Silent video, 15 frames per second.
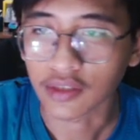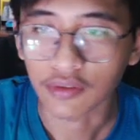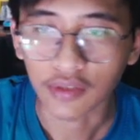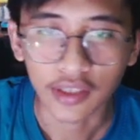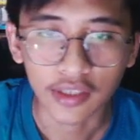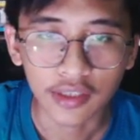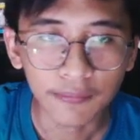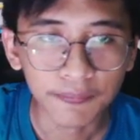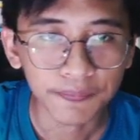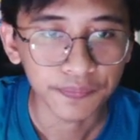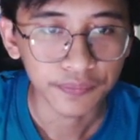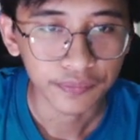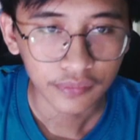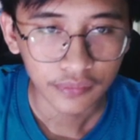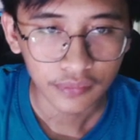right here.
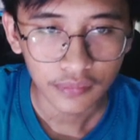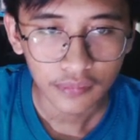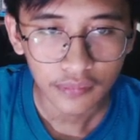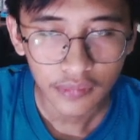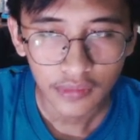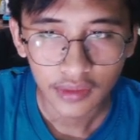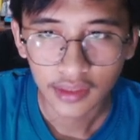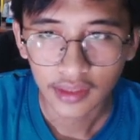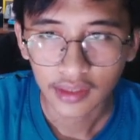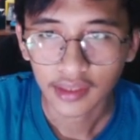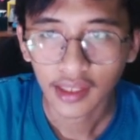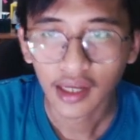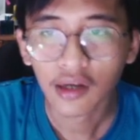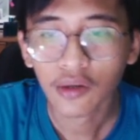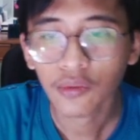
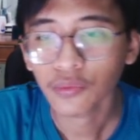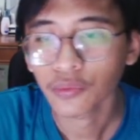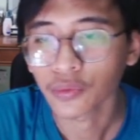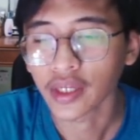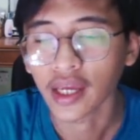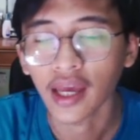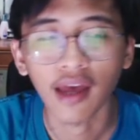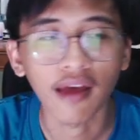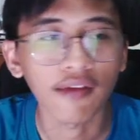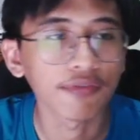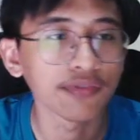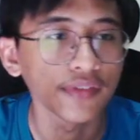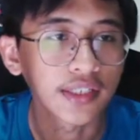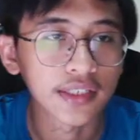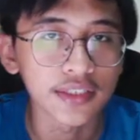Now we
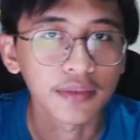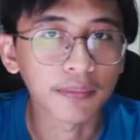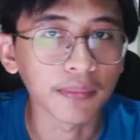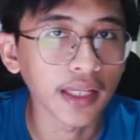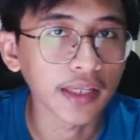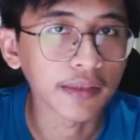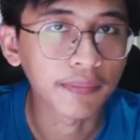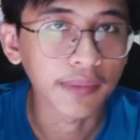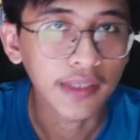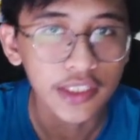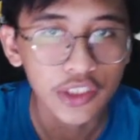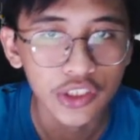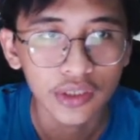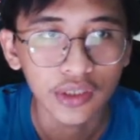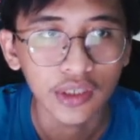have this blank
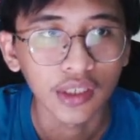page.